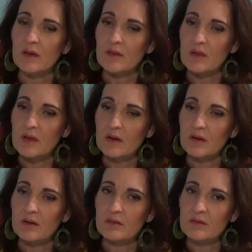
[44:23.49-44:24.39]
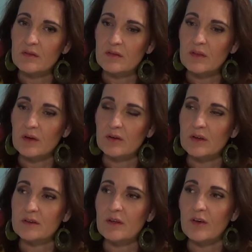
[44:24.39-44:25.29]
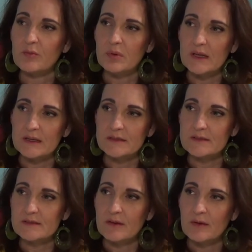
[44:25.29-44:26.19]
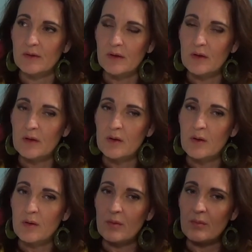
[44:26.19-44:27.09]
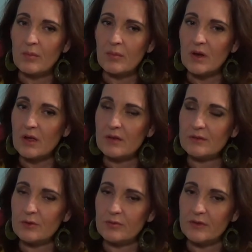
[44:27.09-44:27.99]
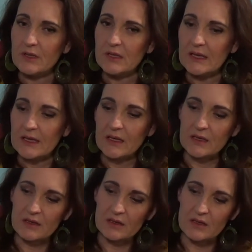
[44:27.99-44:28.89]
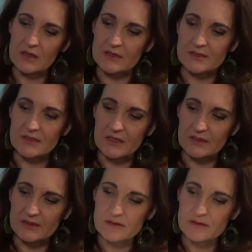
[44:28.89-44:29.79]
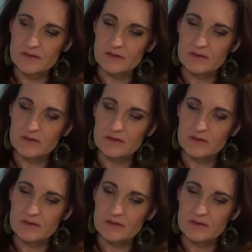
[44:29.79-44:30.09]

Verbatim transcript: Yeah, they are they are in a tough place. Mm-hmm. But I also feel like it's these